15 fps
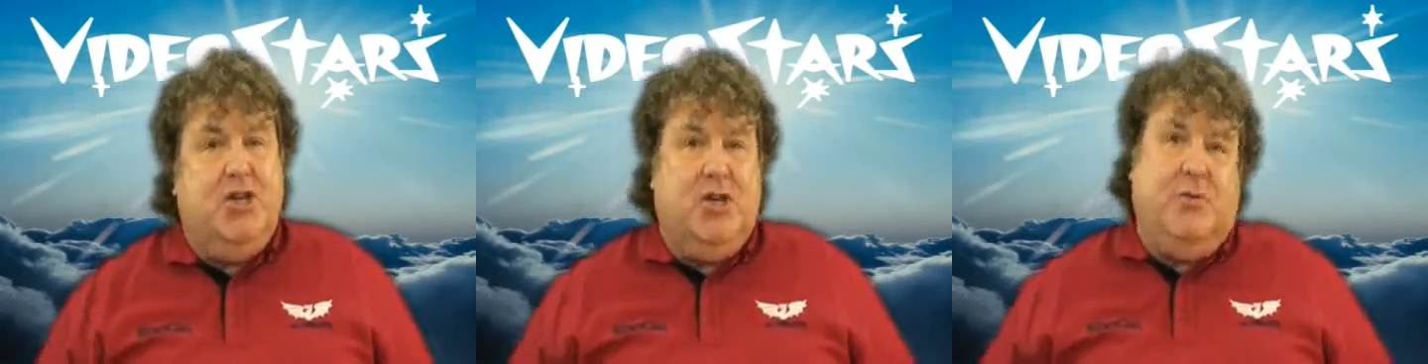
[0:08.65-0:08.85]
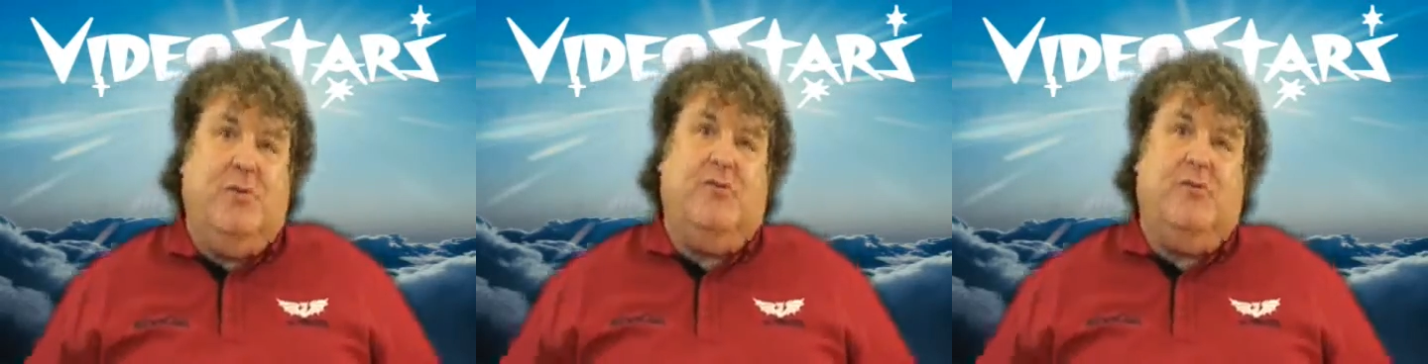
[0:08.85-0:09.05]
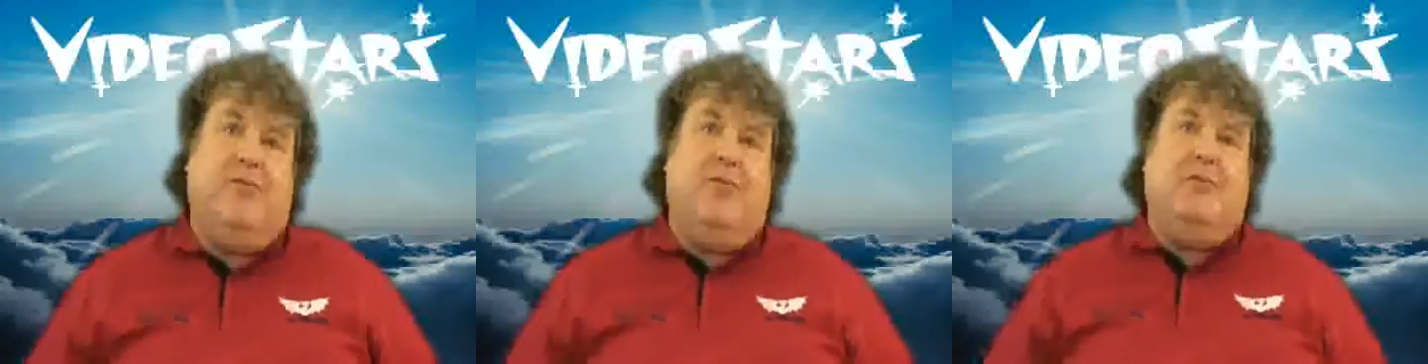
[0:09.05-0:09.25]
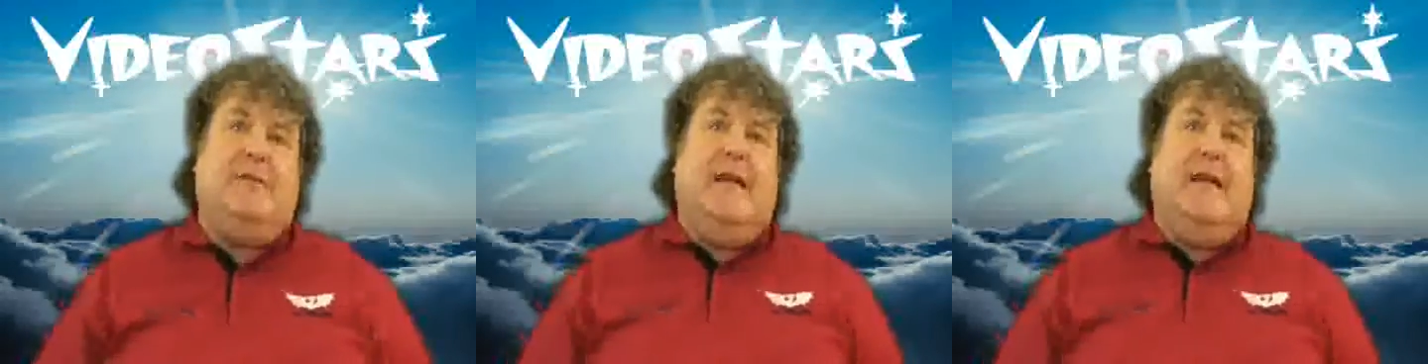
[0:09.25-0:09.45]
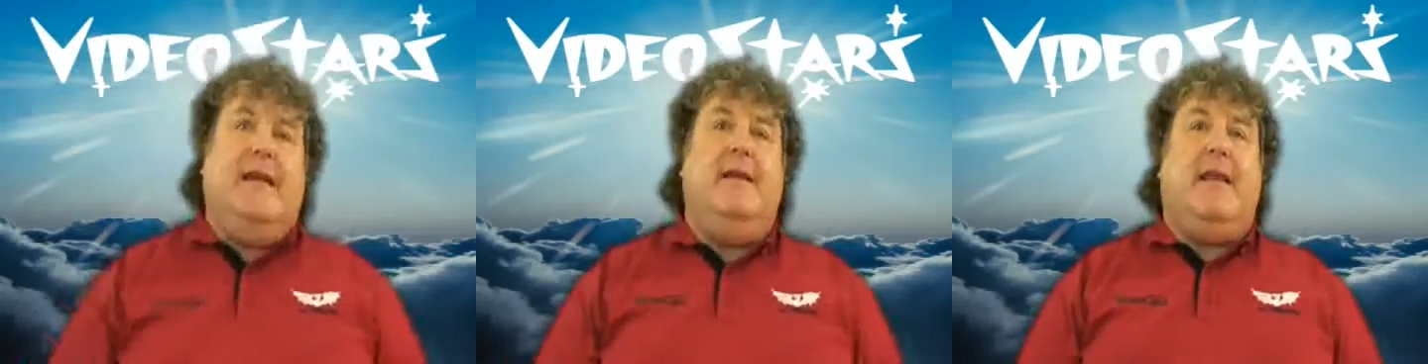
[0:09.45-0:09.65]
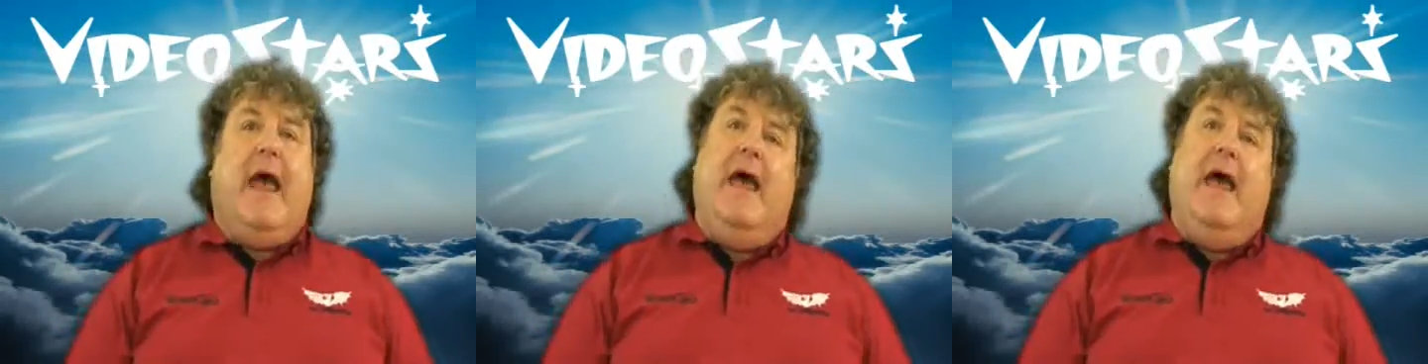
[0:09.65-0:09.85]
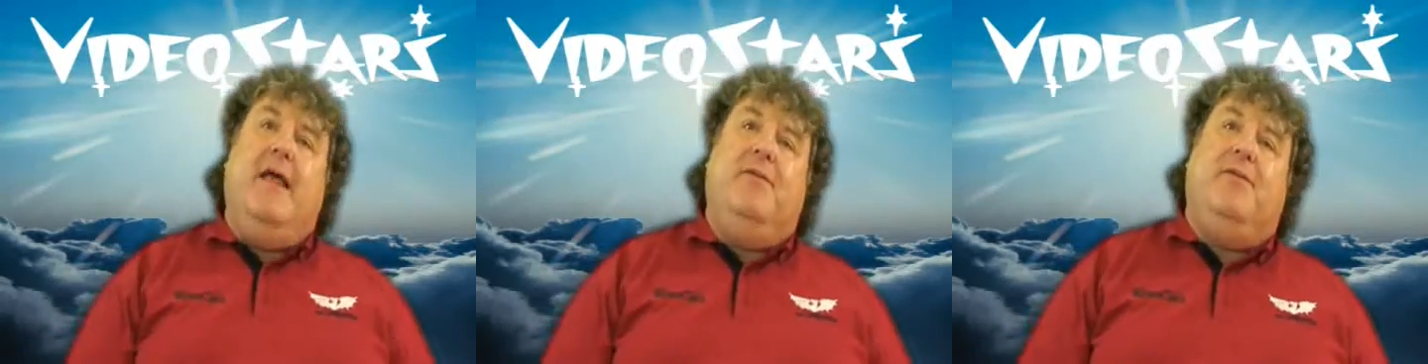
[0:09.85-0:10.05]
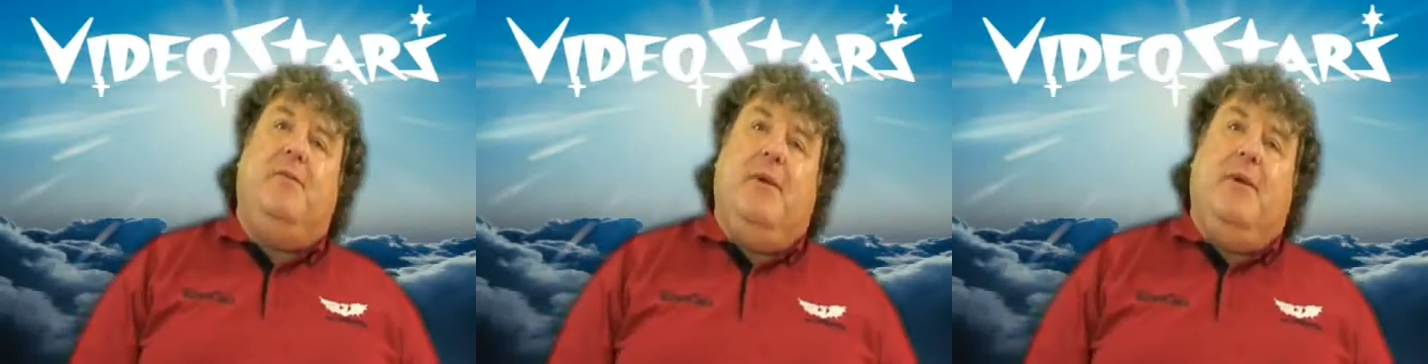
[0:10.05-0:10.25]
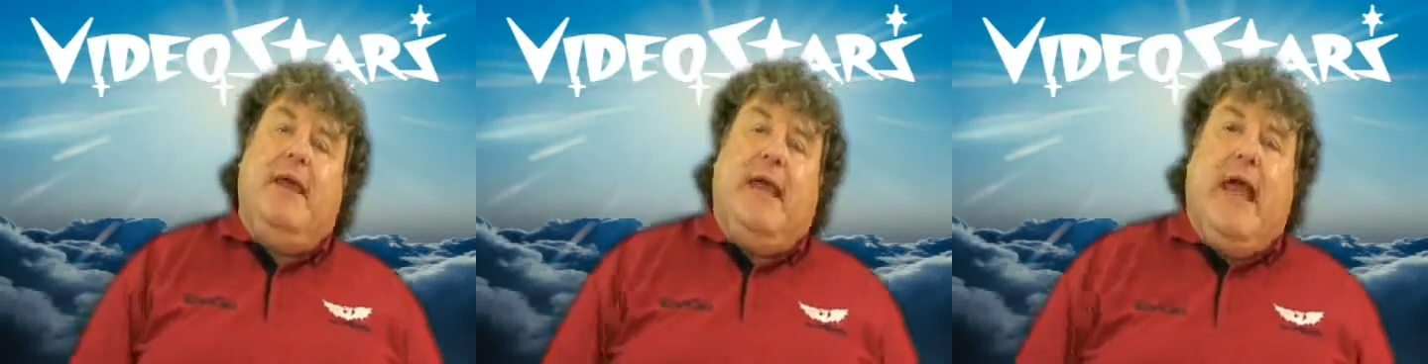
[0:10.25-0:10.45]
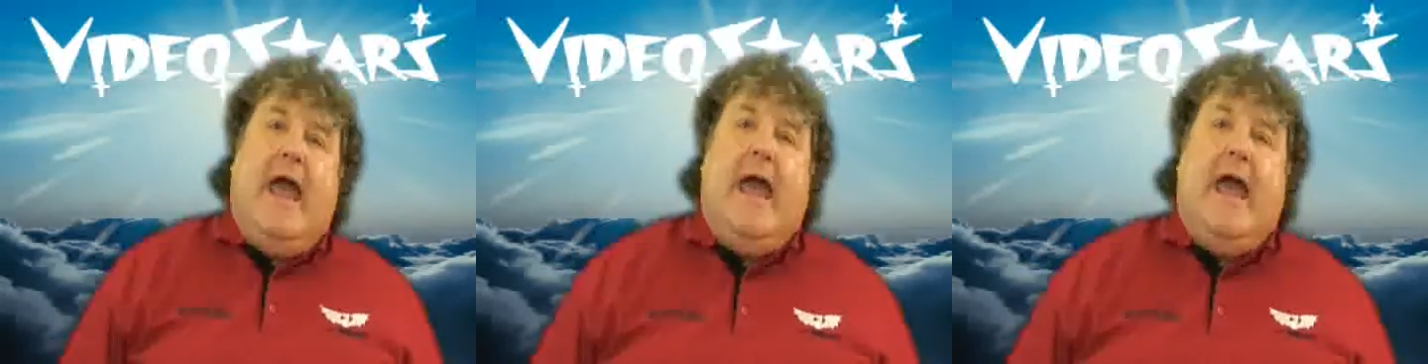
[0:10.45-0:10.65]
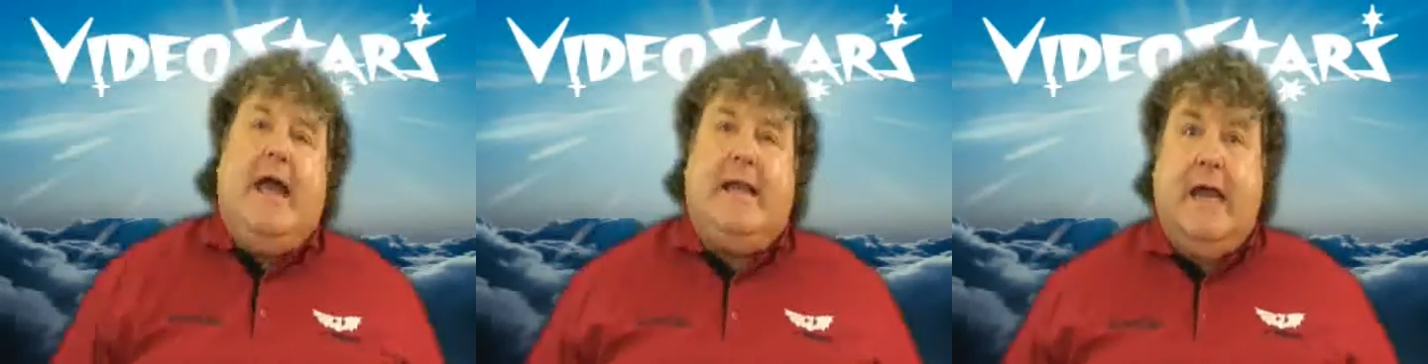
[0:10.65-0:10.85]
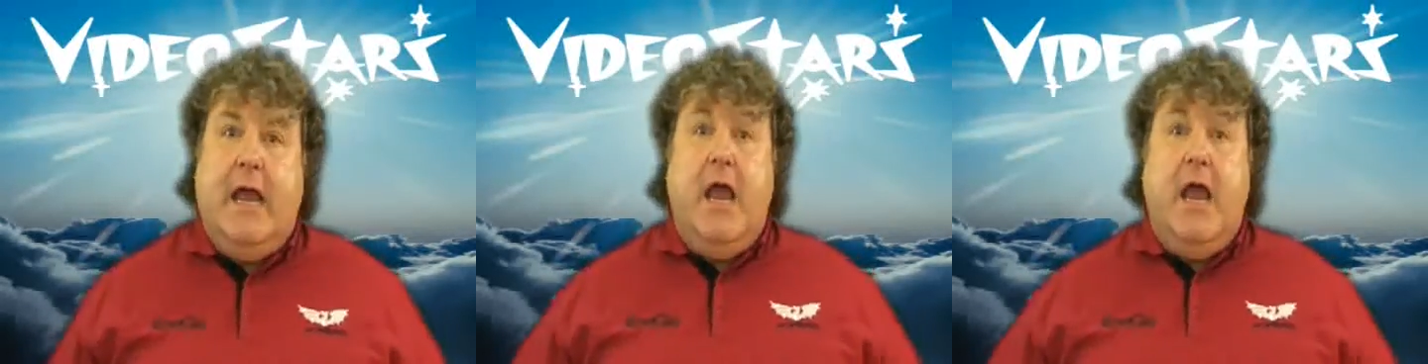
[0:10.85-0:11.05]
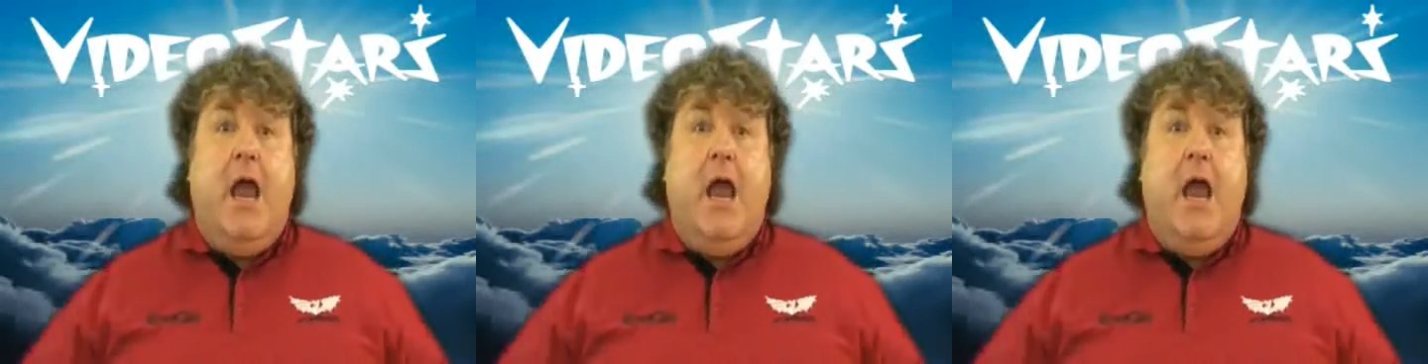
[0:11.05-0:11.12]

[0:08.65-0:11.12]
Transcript: June the 14th and the week ahead.